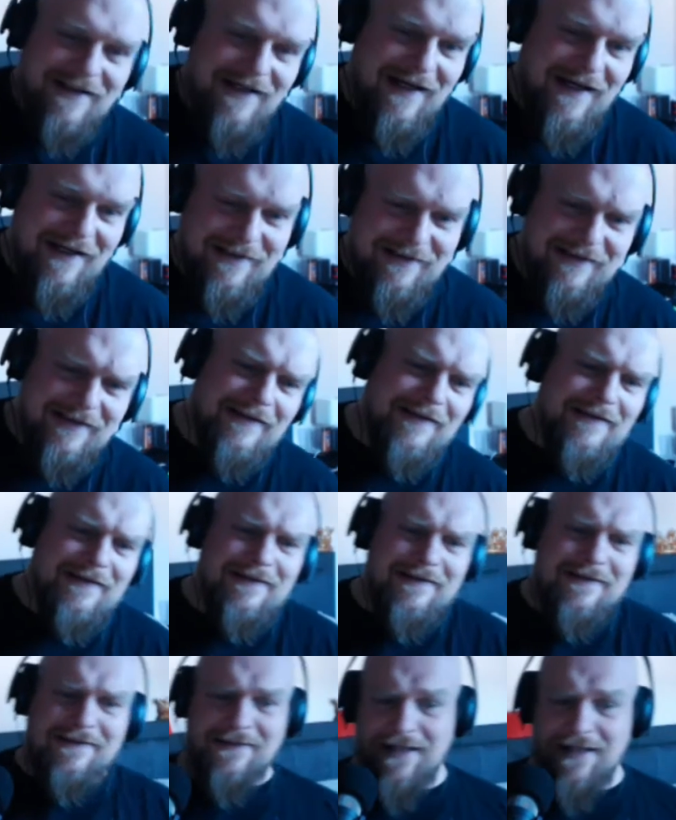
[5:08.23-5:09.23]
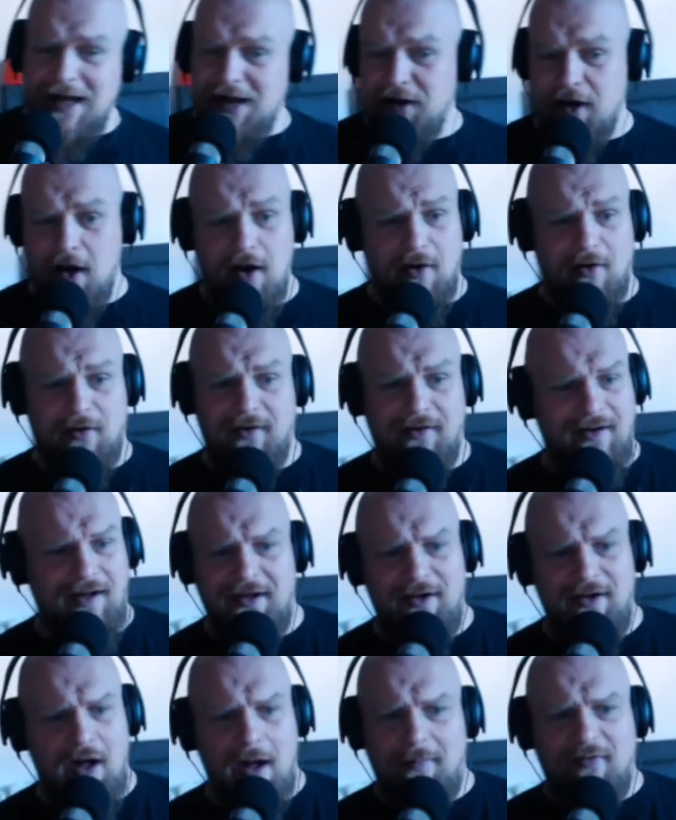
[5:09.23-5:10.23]
I know.
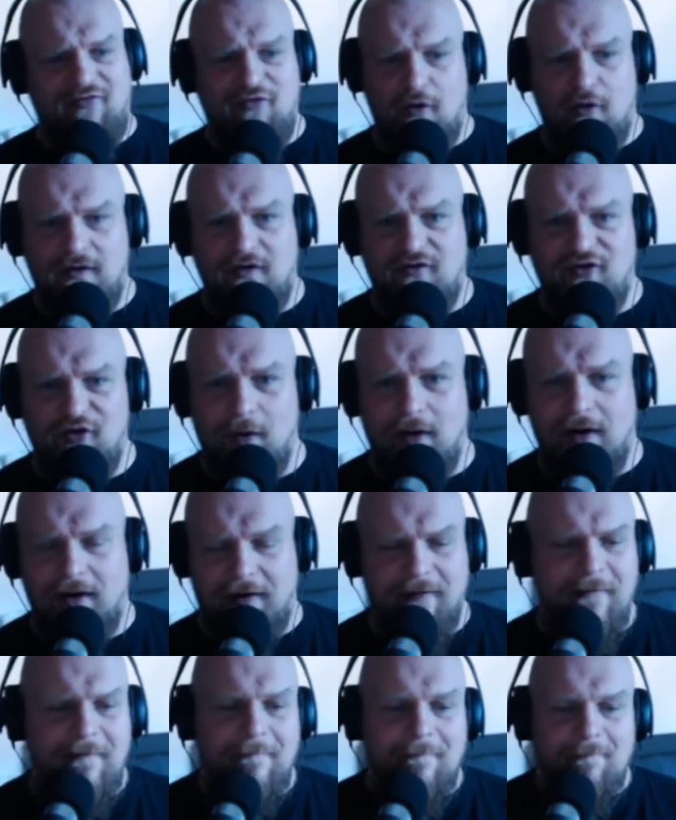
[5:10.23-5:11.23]
I'm as shocked as you are.